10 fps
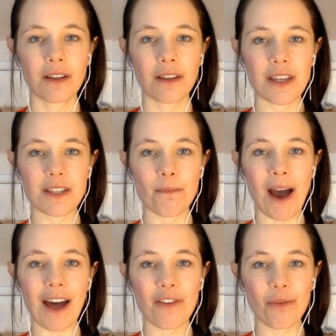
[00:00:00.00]
This
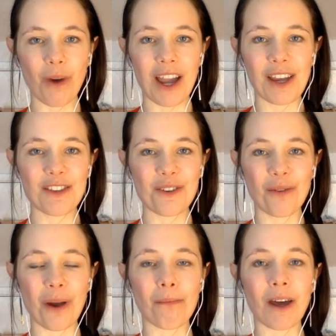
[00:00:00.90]
pathway to
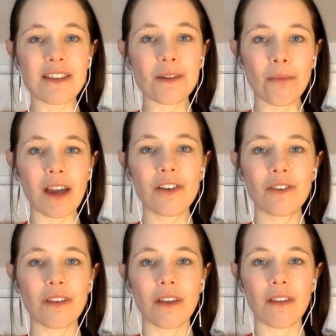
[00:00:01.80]

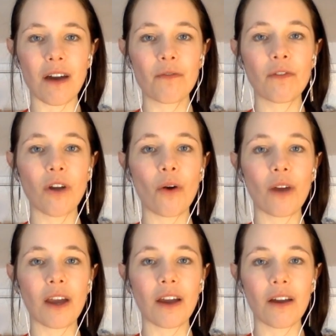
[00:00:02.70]
emancipation that they're
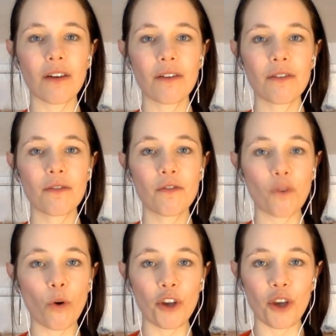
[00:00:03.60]
flowing
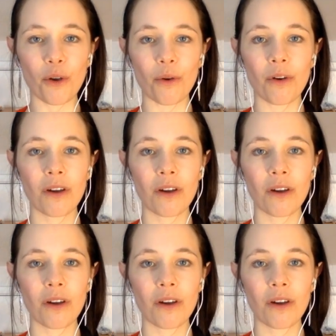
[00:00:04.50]
for you